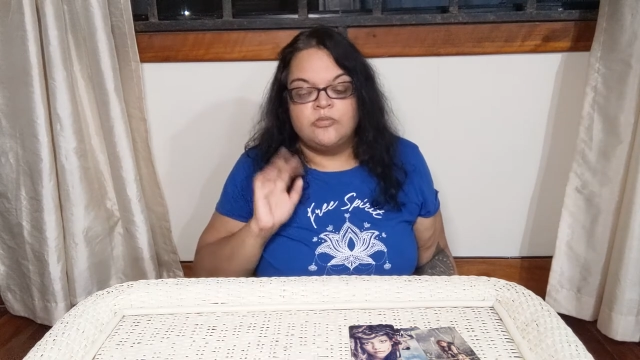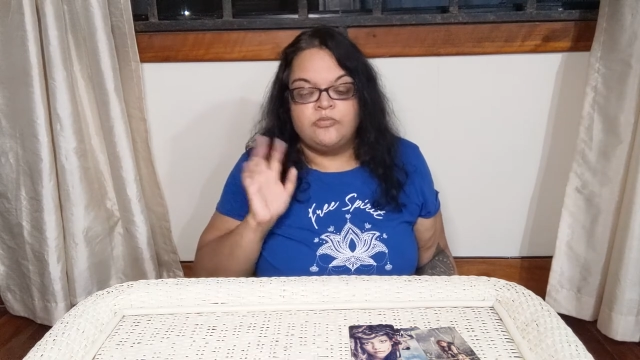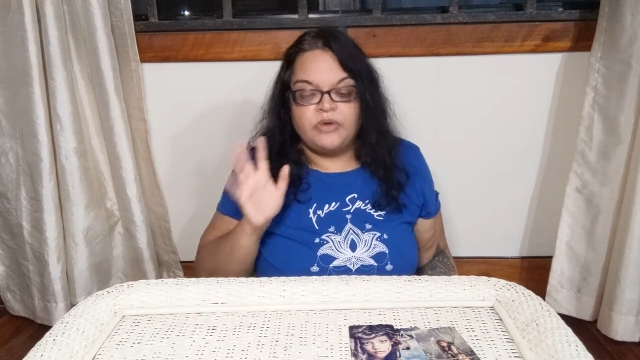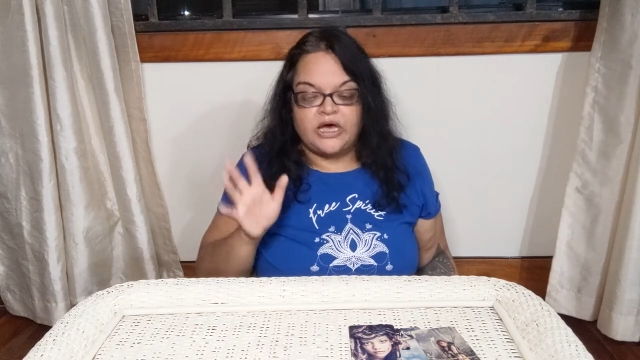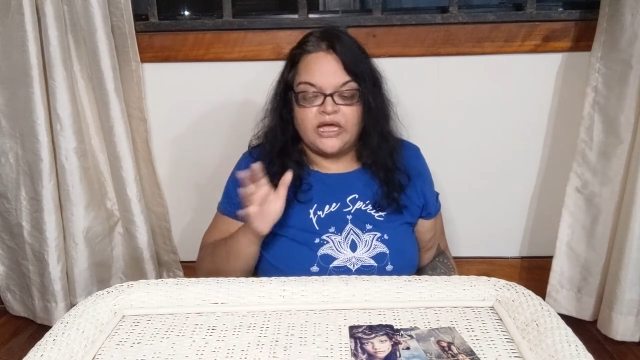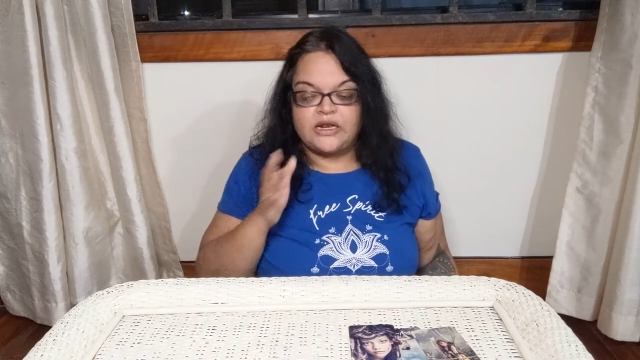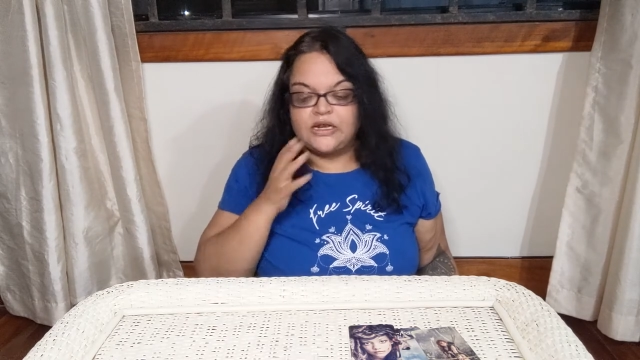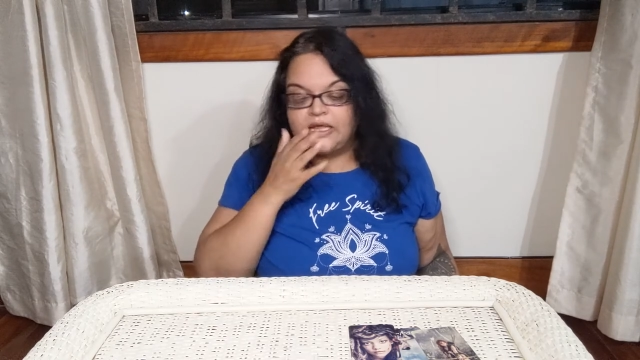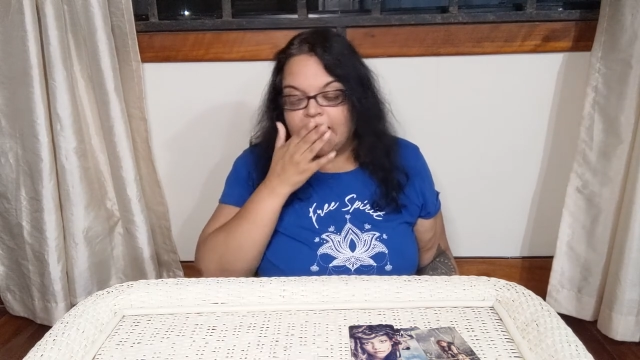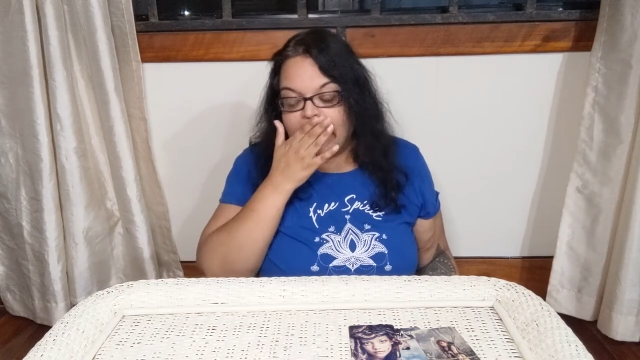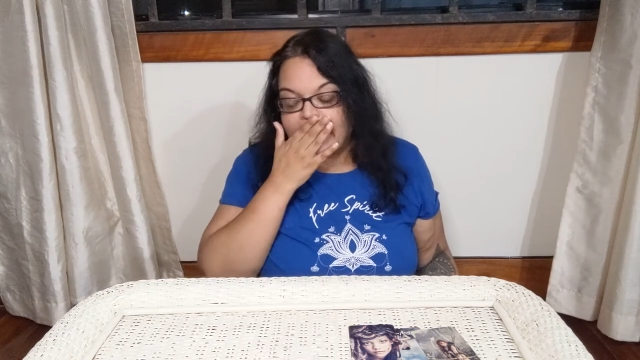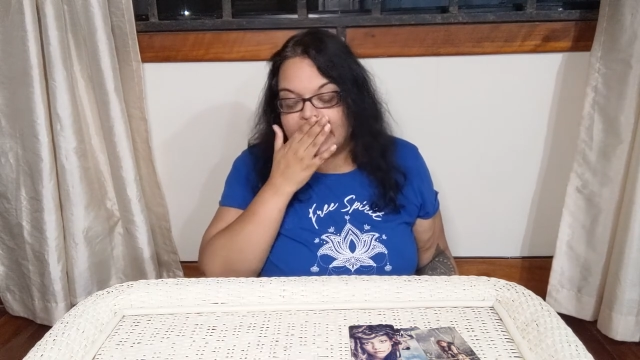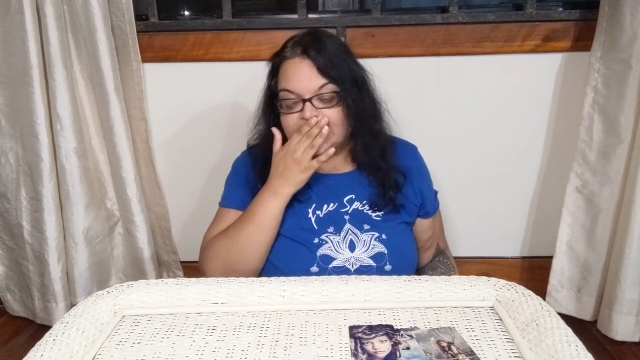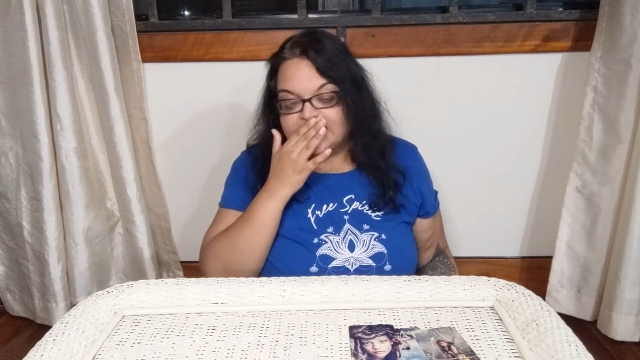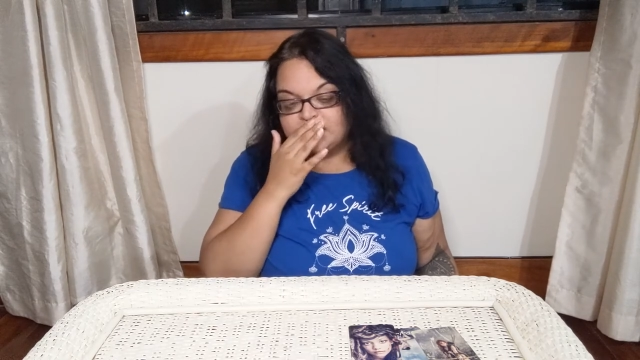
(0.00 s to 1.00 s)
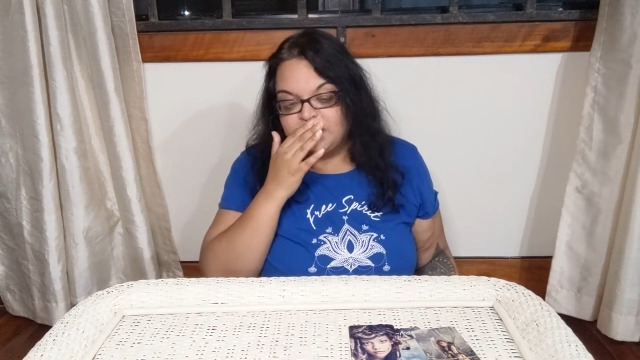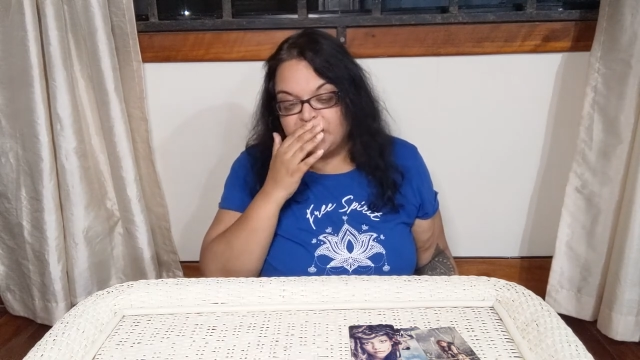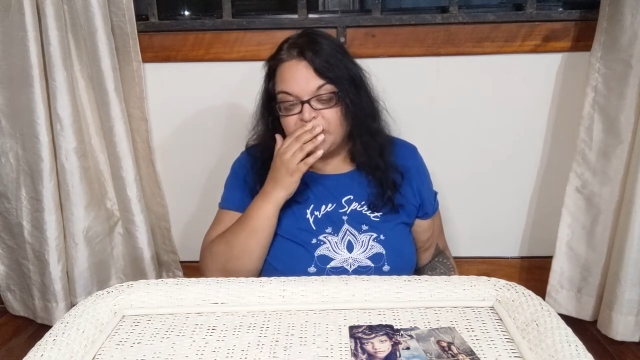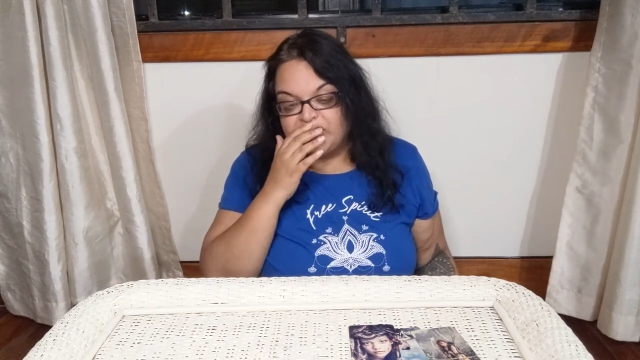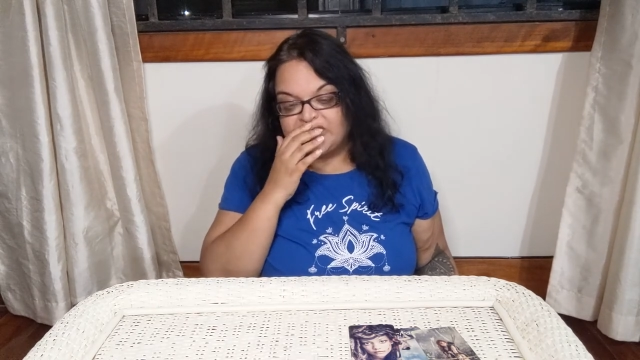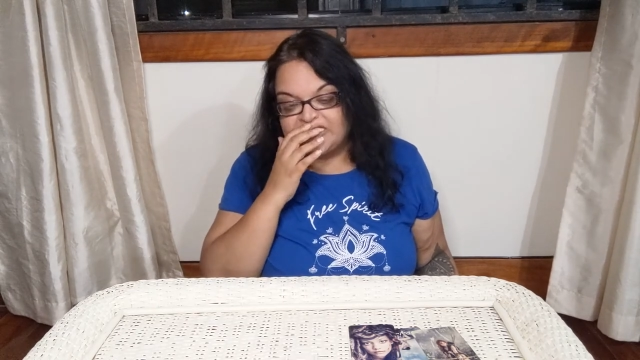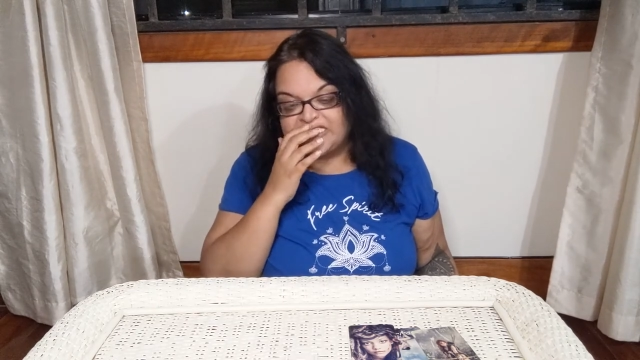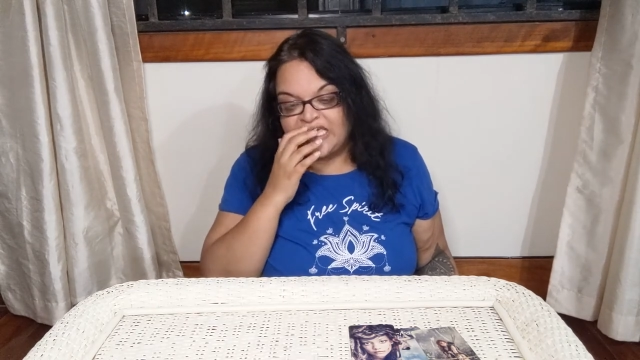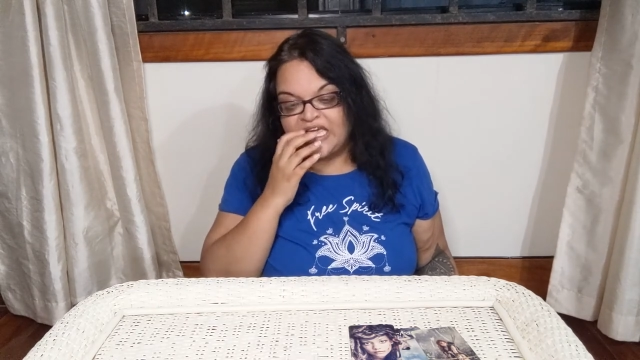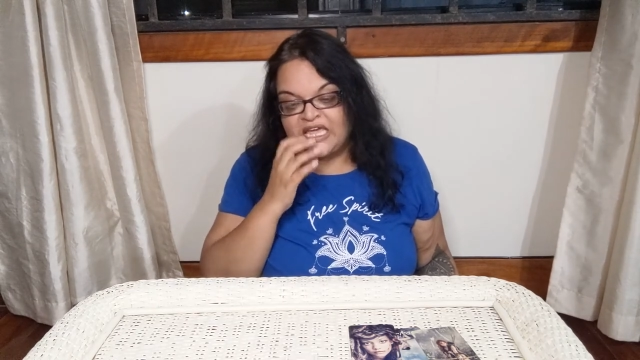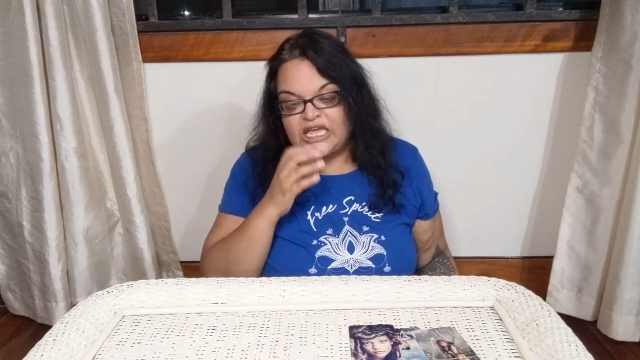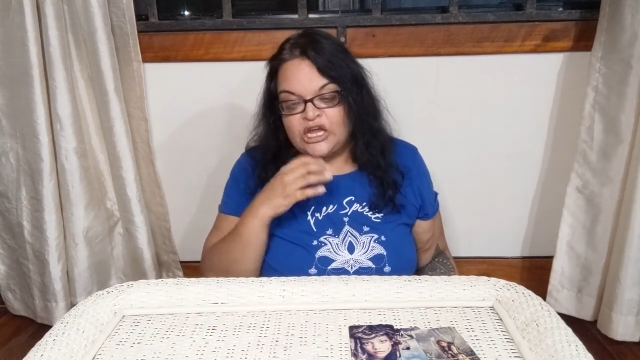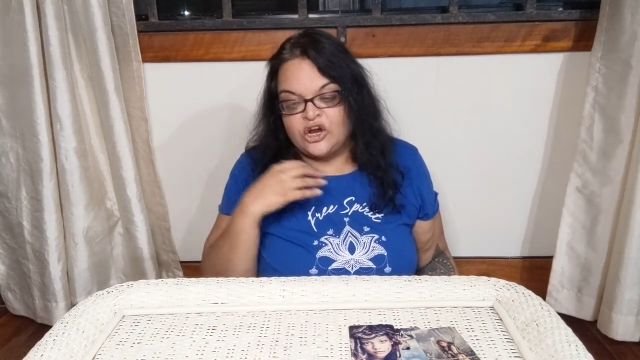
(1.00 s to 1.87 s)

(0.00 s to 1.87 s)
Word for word: But yeah, Spirit is saying